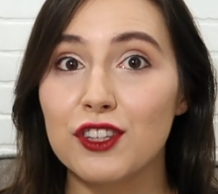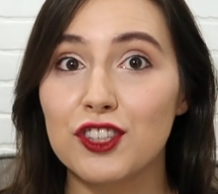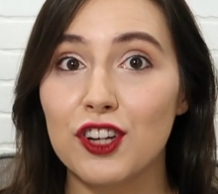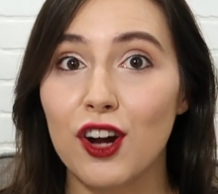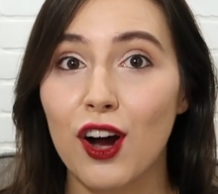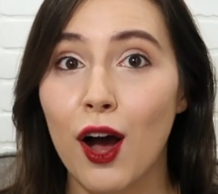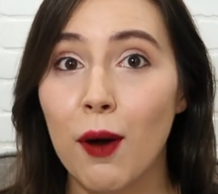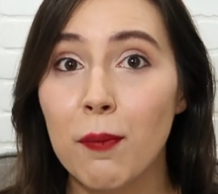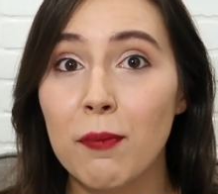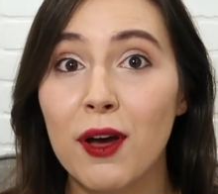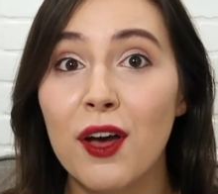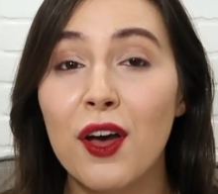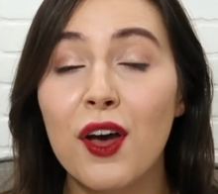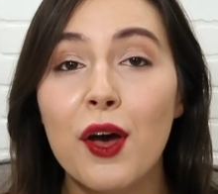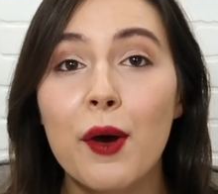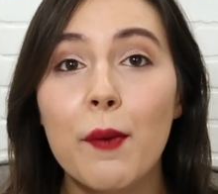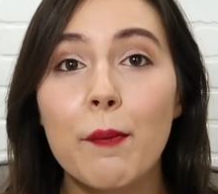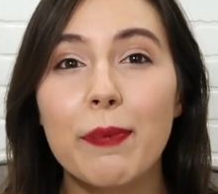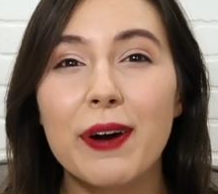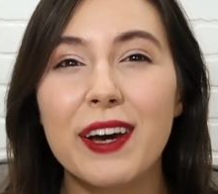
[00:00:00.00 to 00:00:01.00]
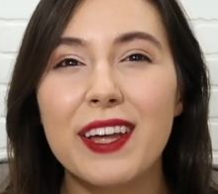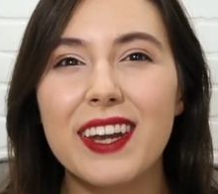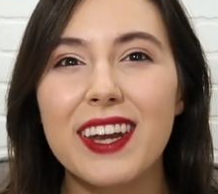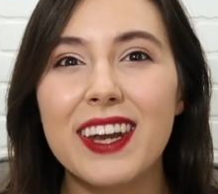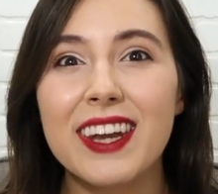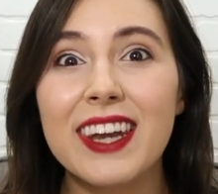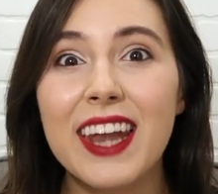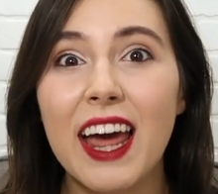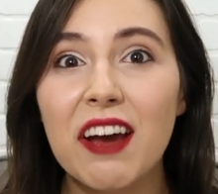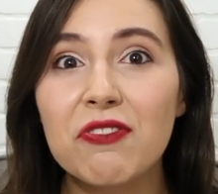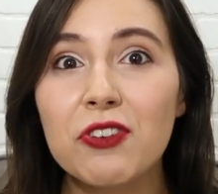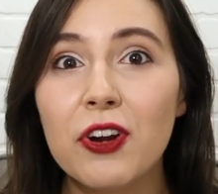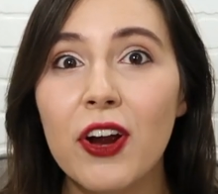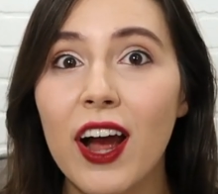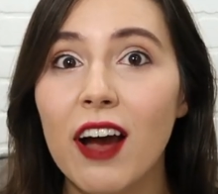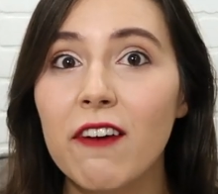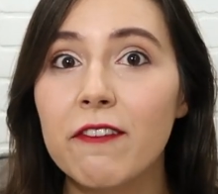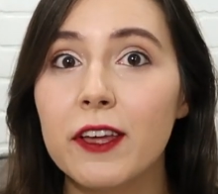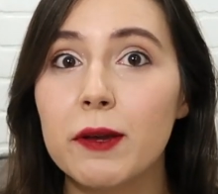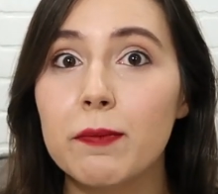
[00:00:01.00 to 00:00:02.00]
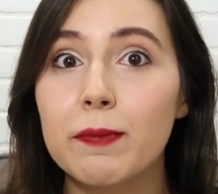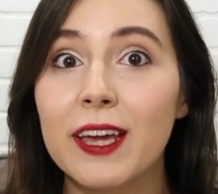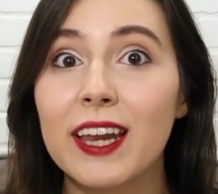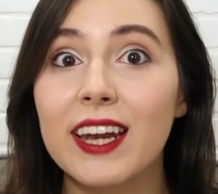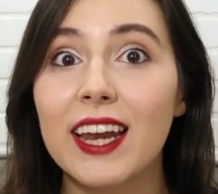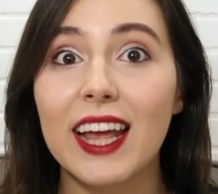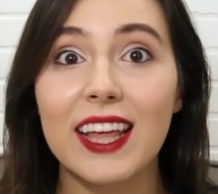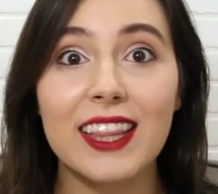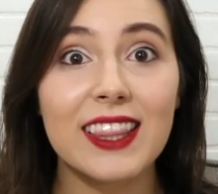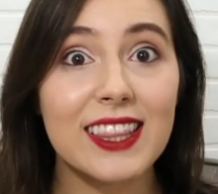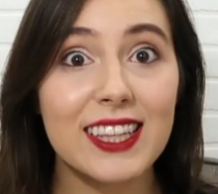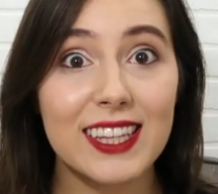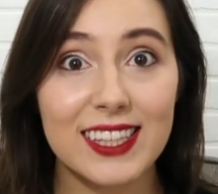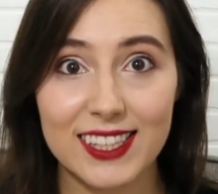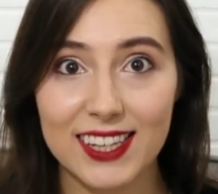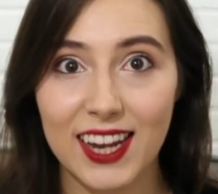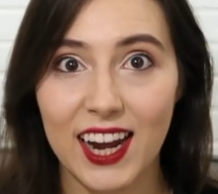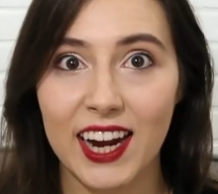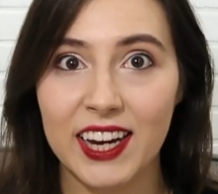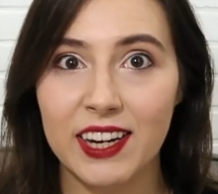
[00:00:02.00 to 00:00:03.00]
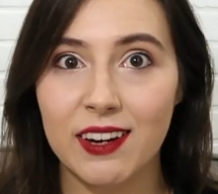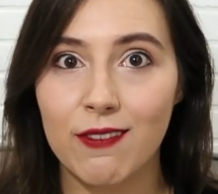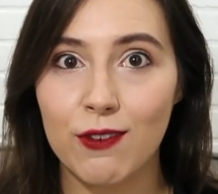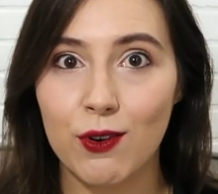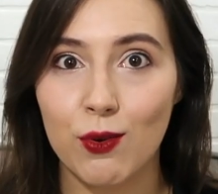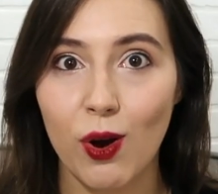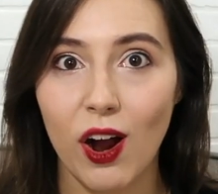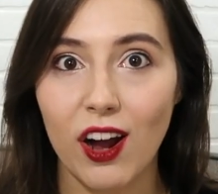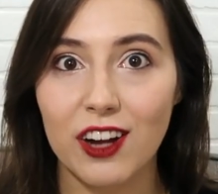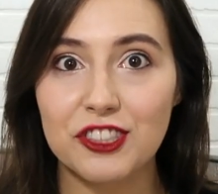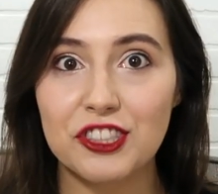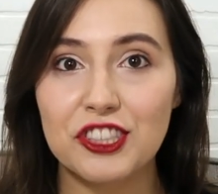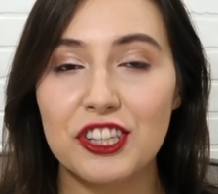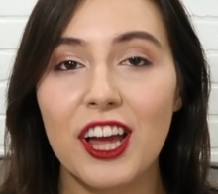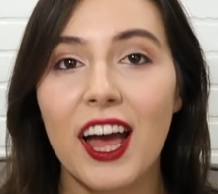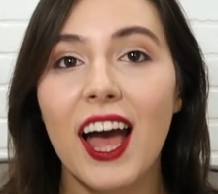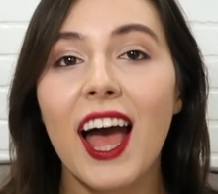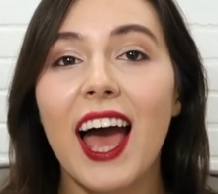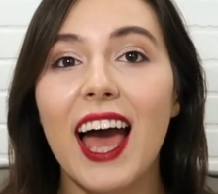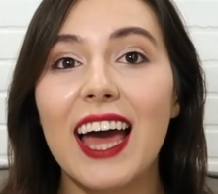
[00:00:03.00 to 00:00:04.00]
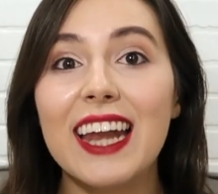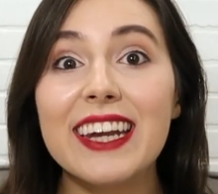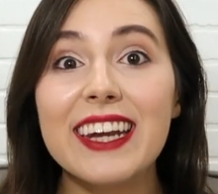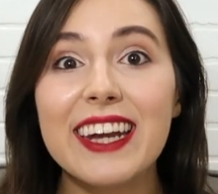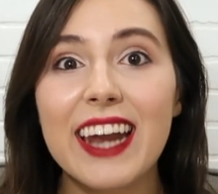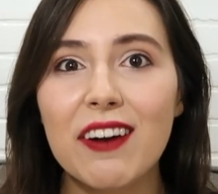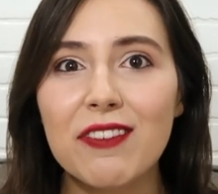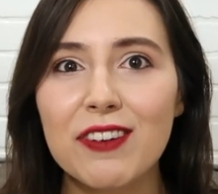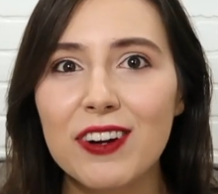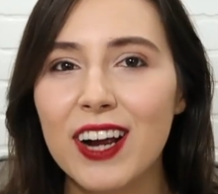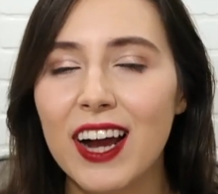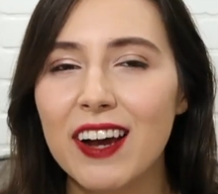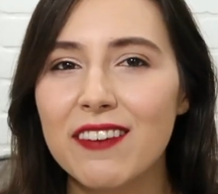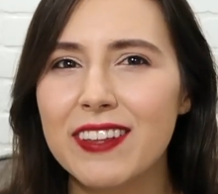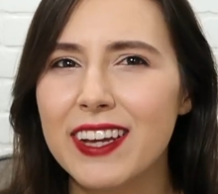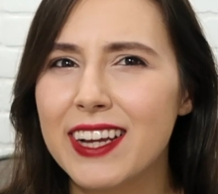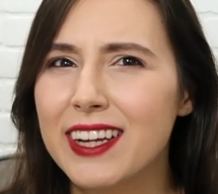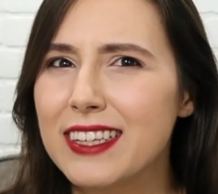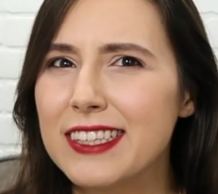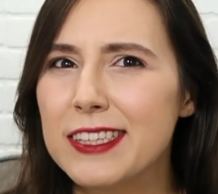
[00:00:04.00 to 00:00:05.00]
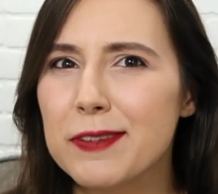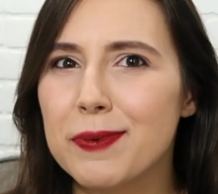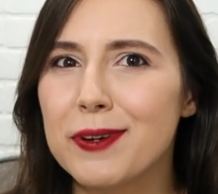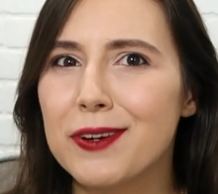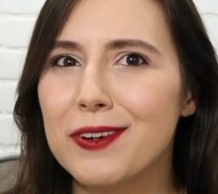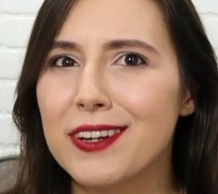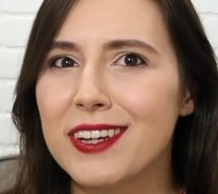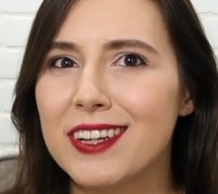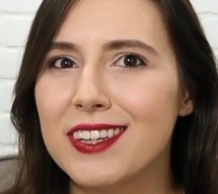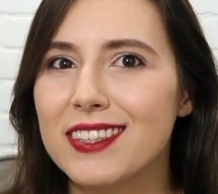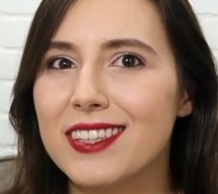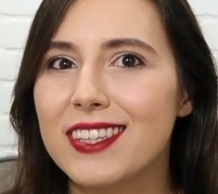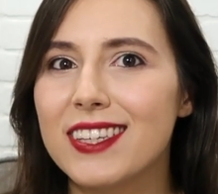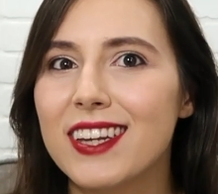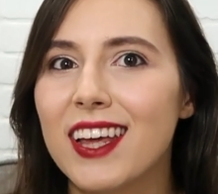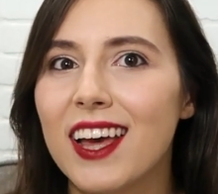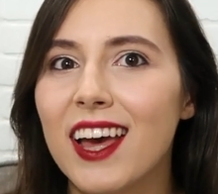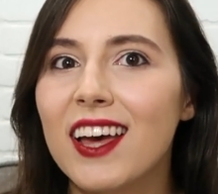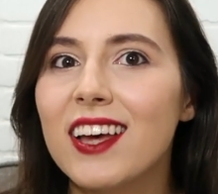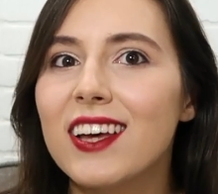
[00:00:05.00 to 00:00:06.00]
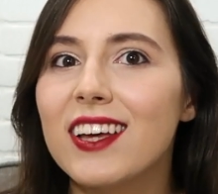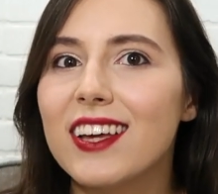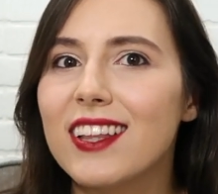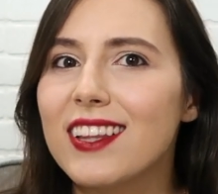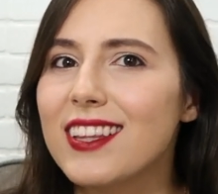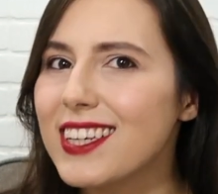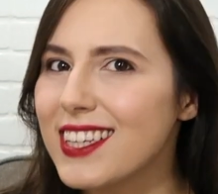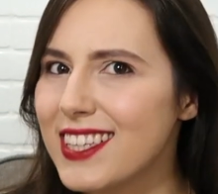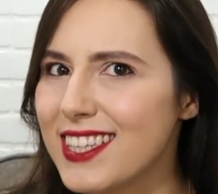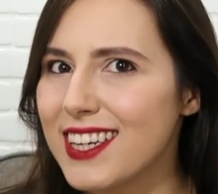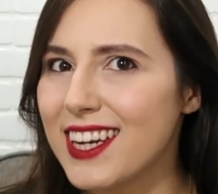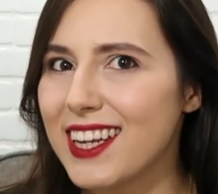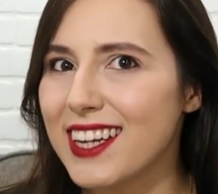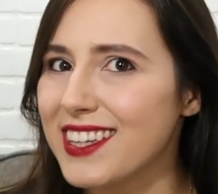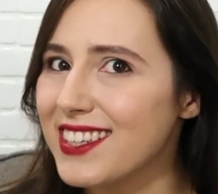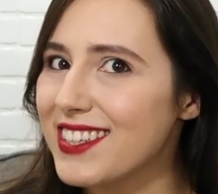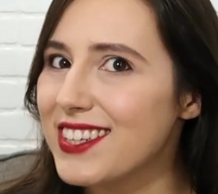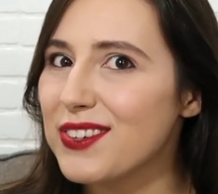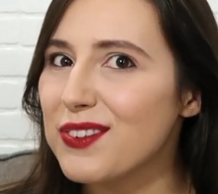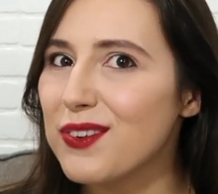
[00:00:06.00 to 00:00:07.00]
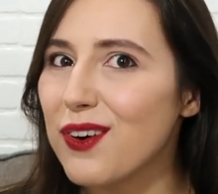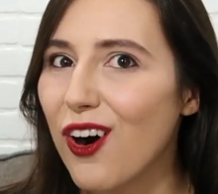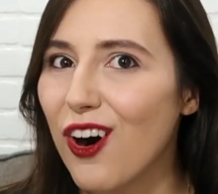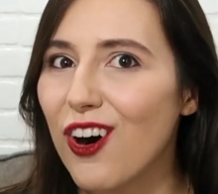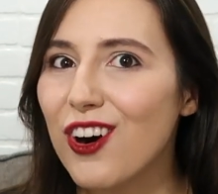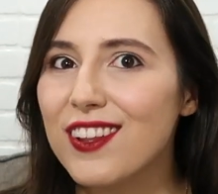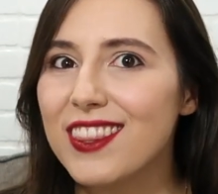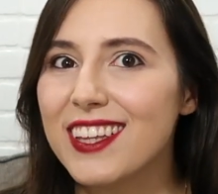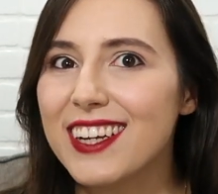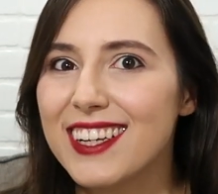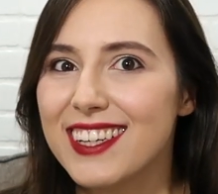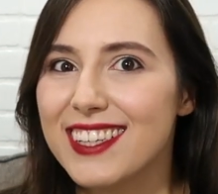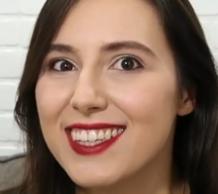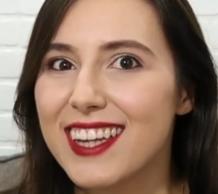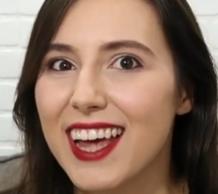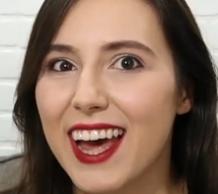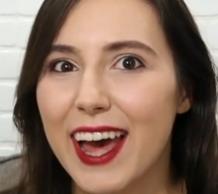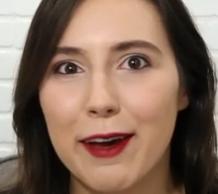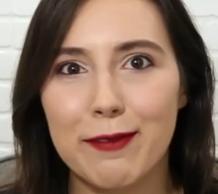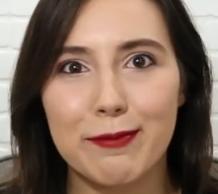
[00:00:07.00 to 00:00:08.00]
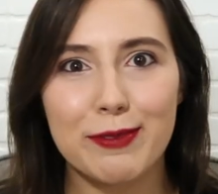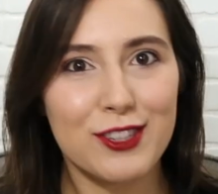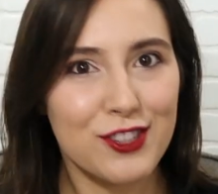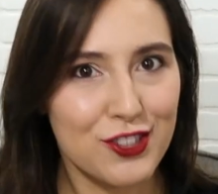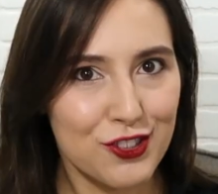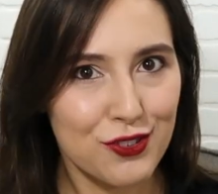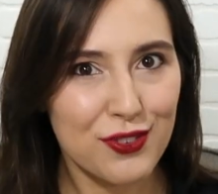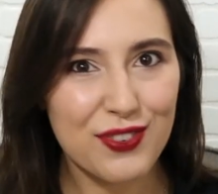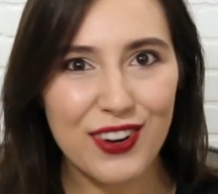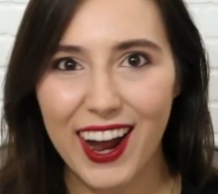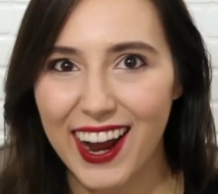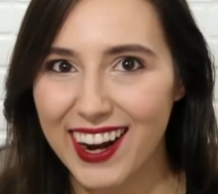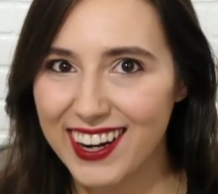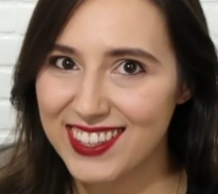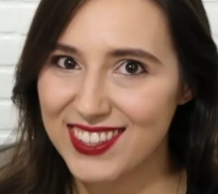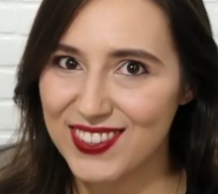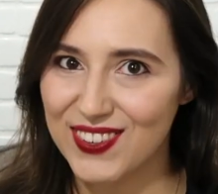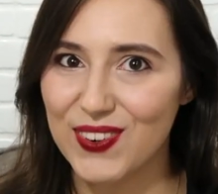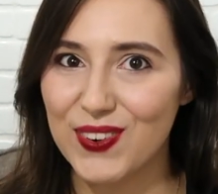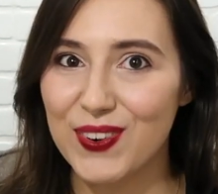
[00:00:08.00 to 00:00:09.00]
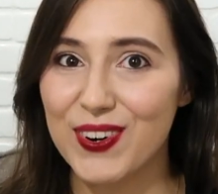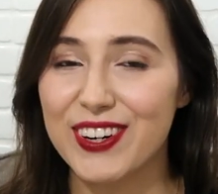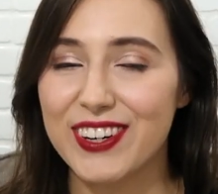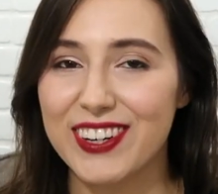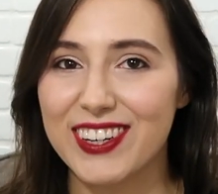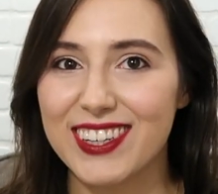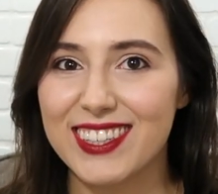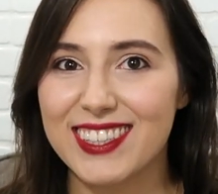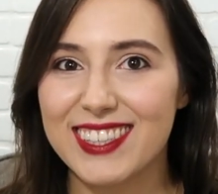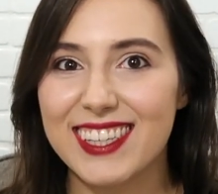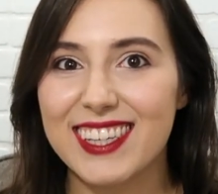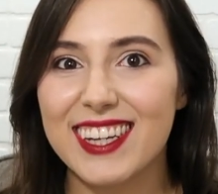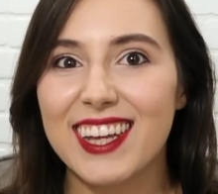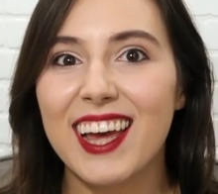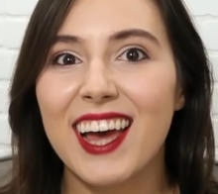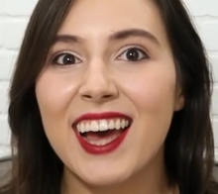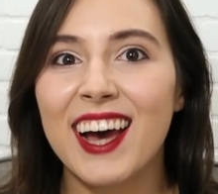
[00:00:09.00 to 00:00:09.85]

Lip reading: shop, but never have they been in this kind of a rush, and never have they experienced listening to all these abstract orders